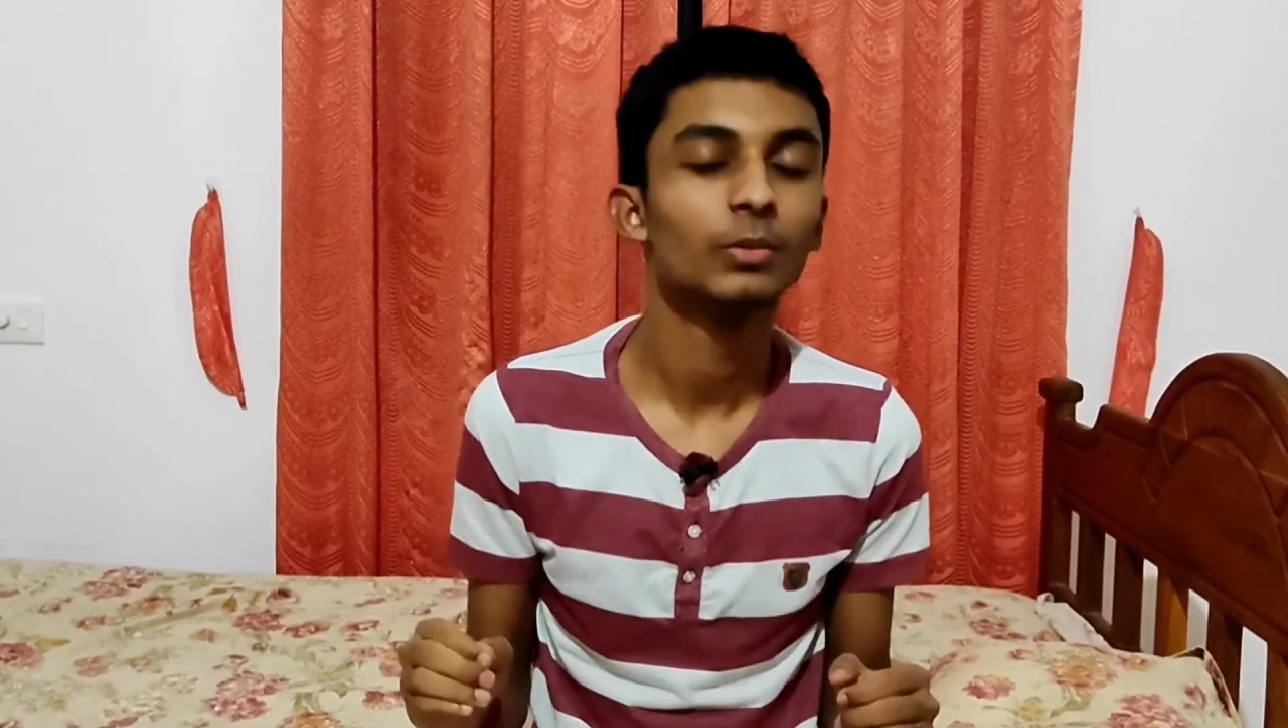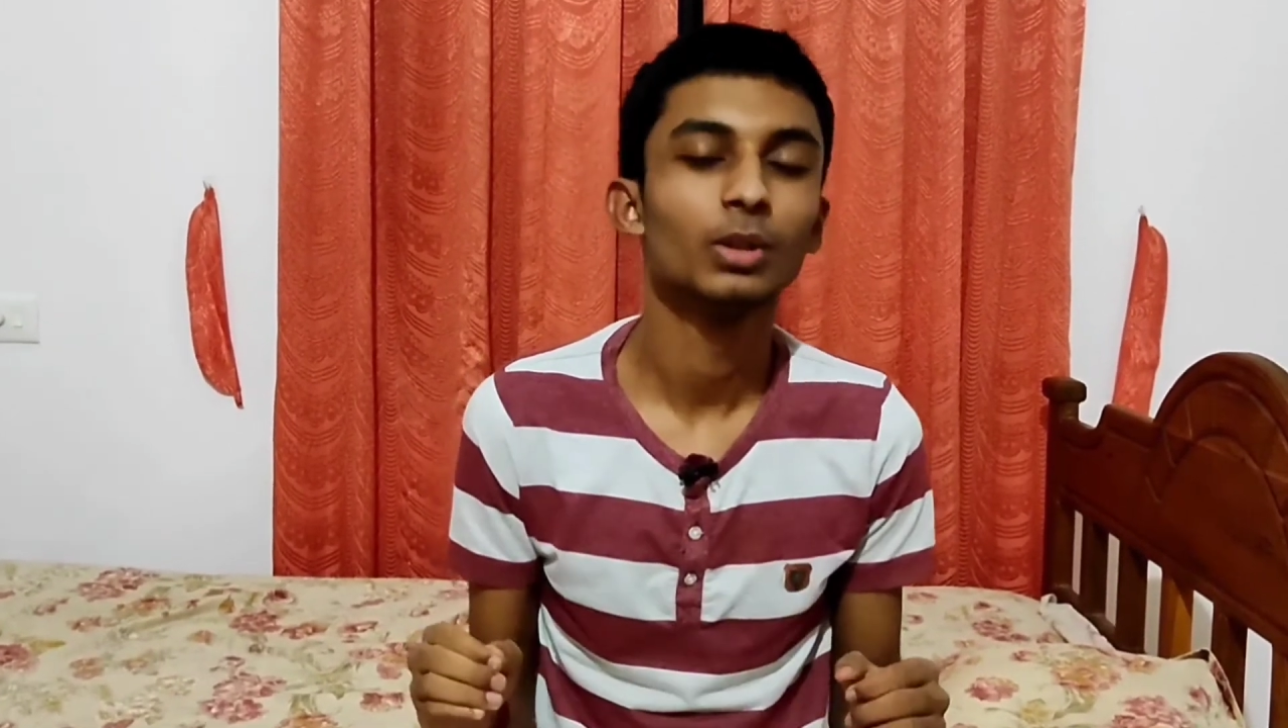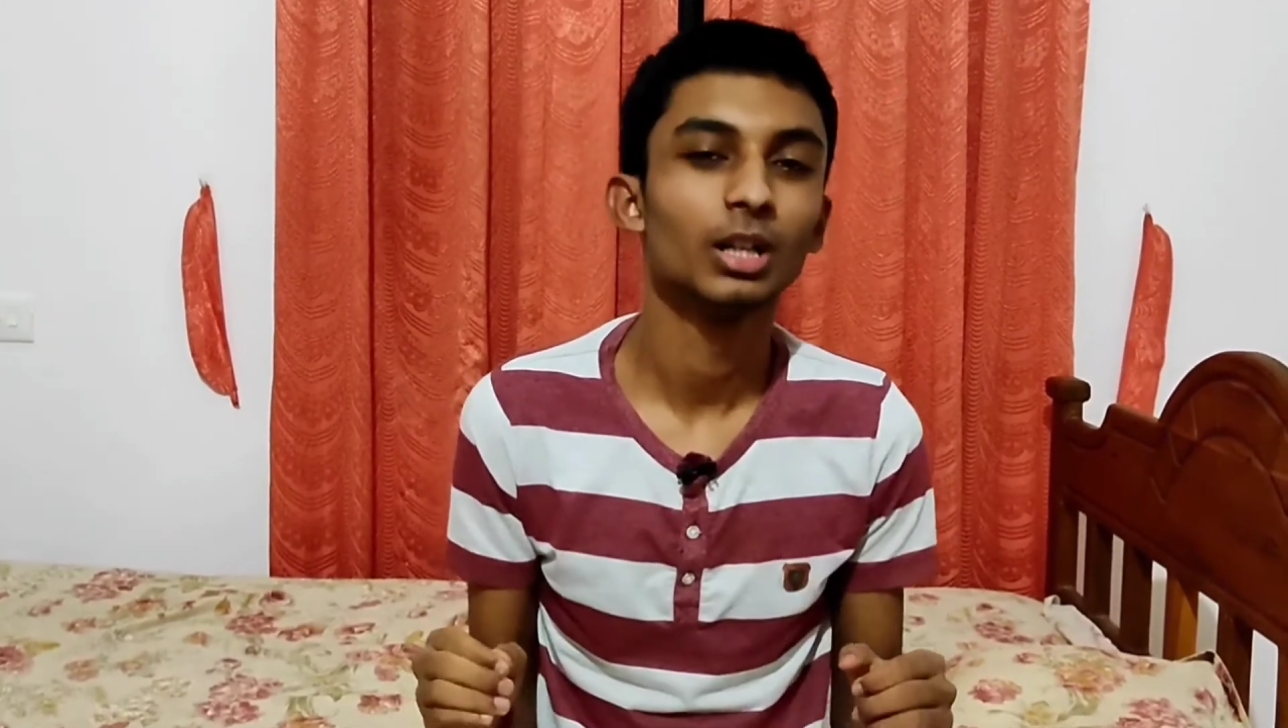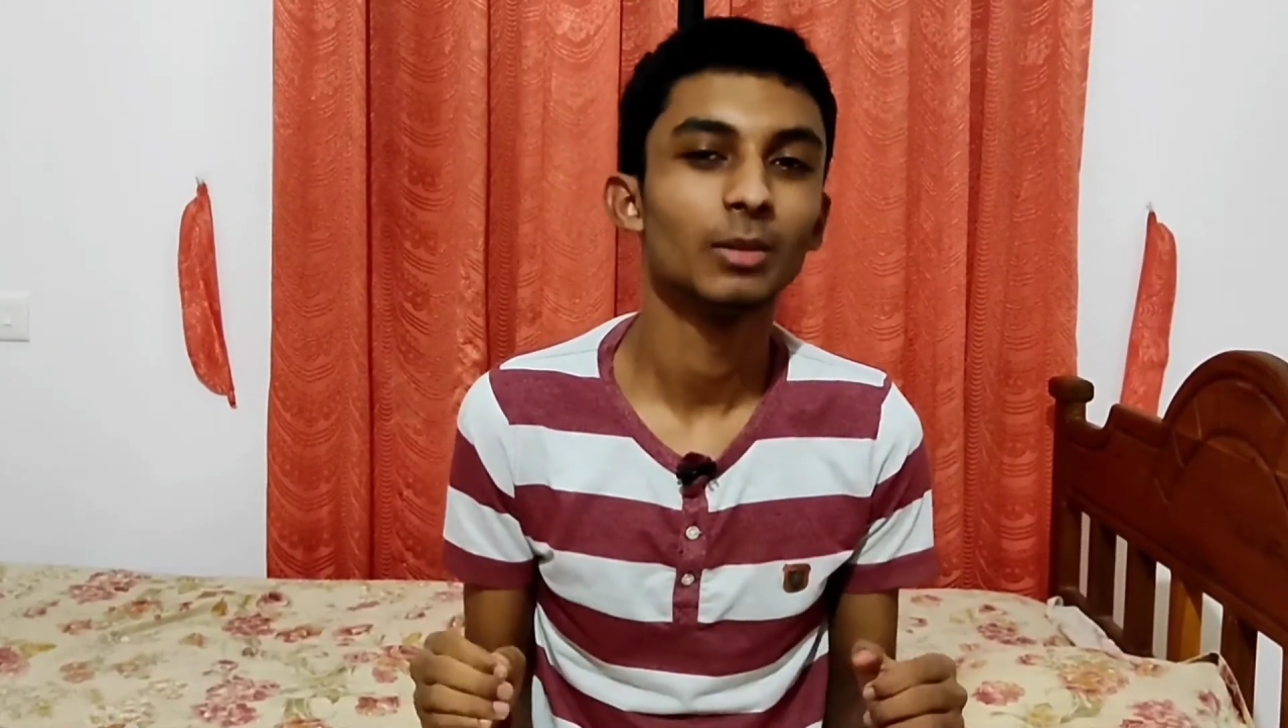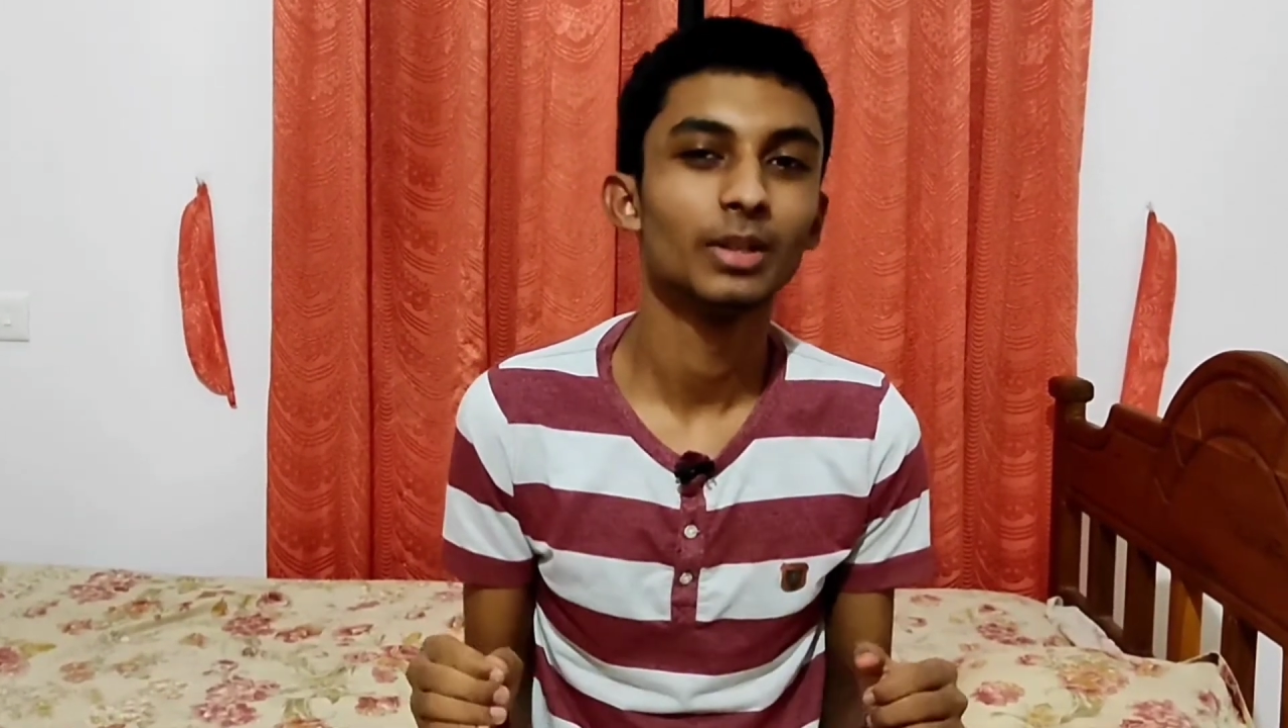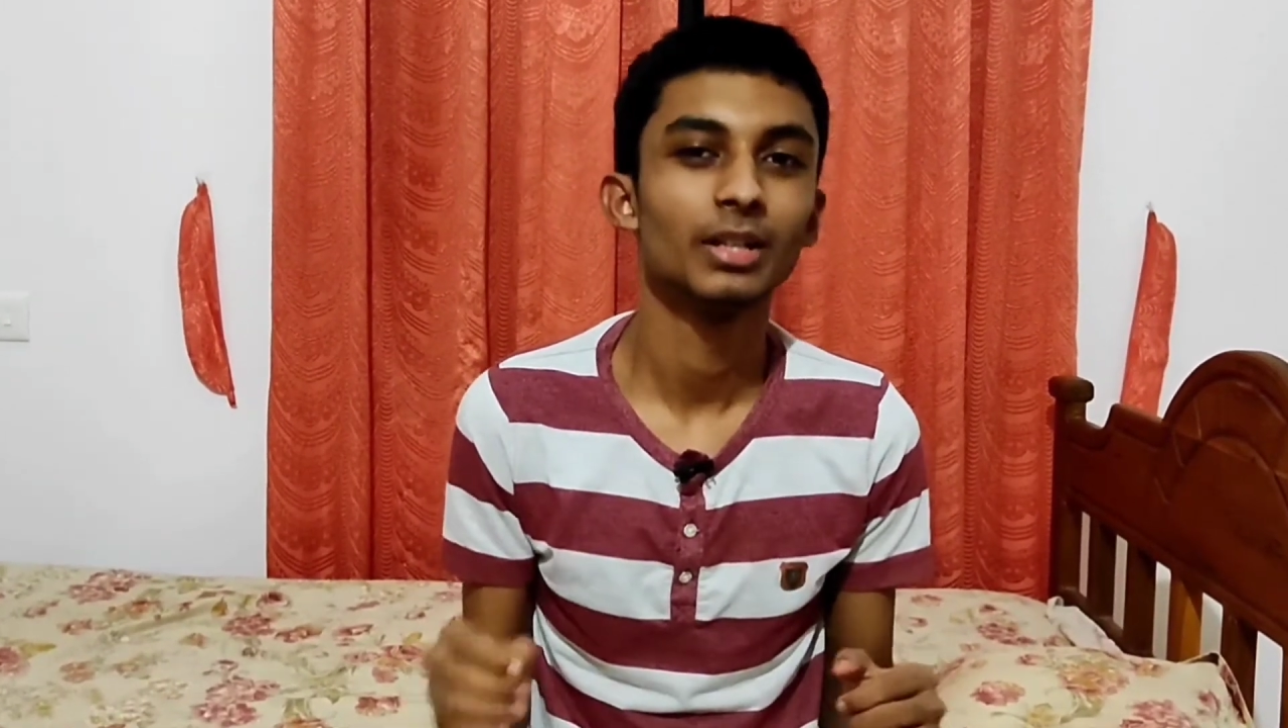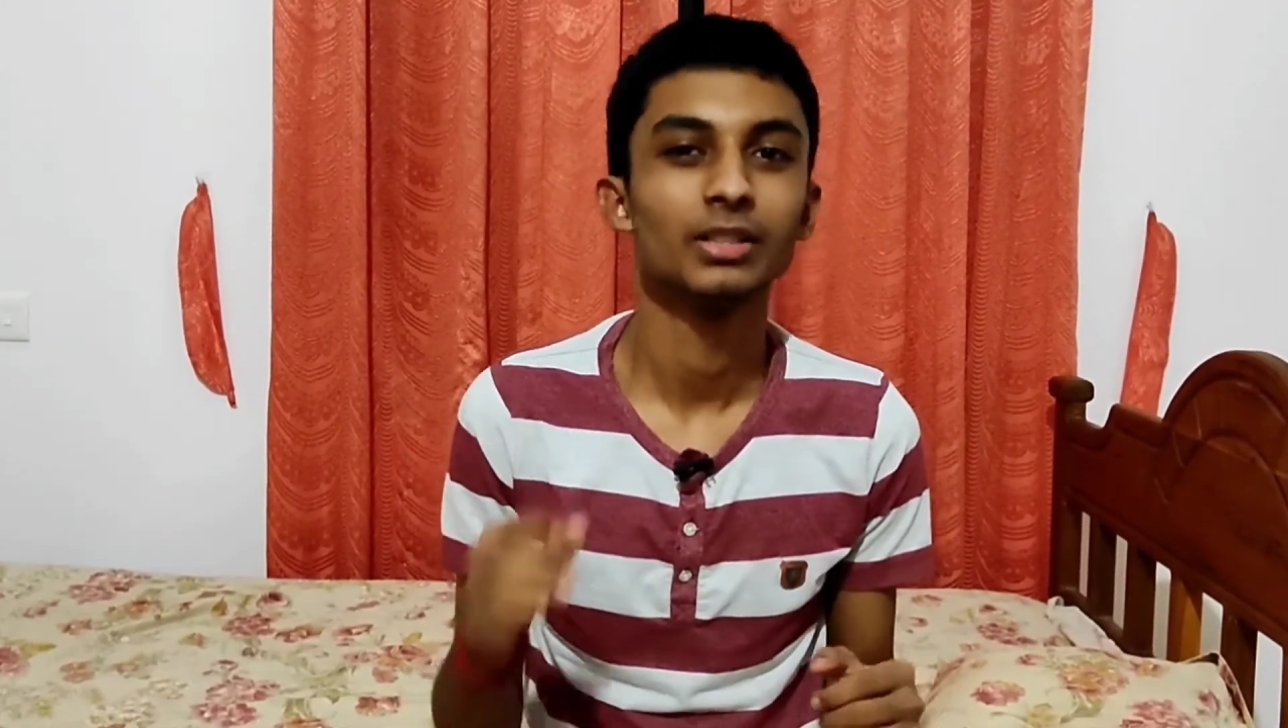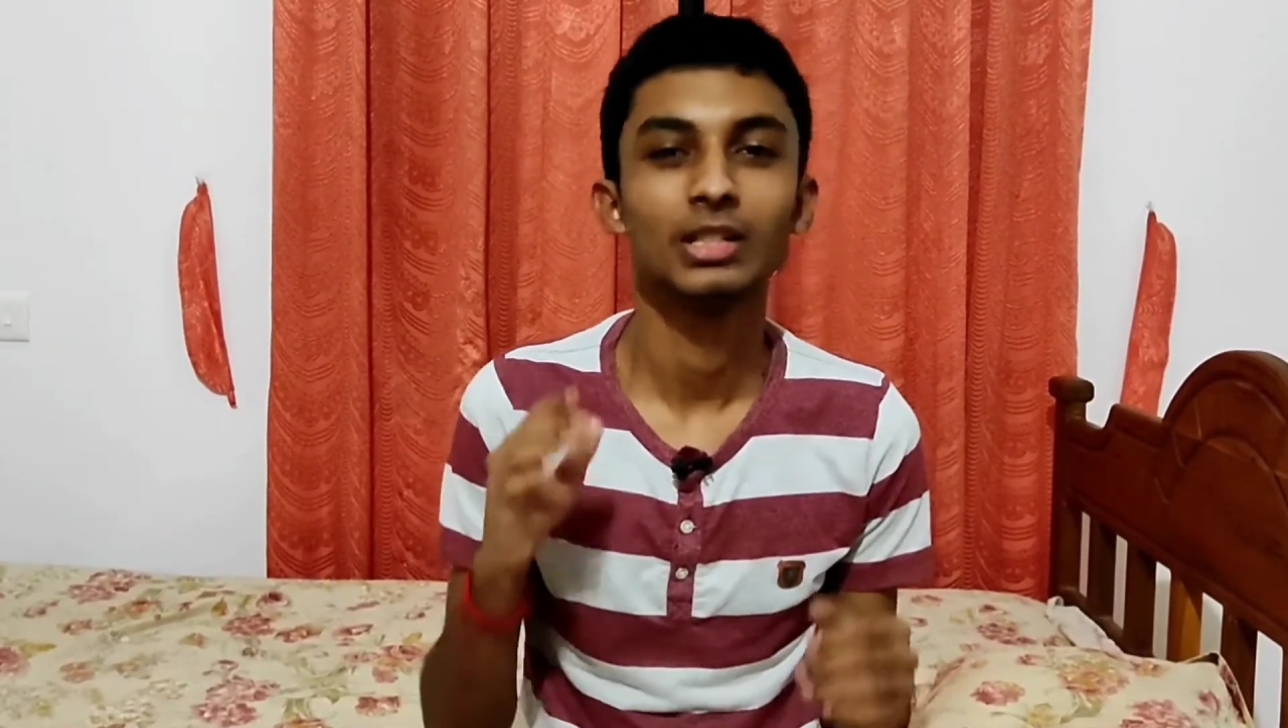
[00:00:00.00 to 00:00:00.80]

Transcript: word limit is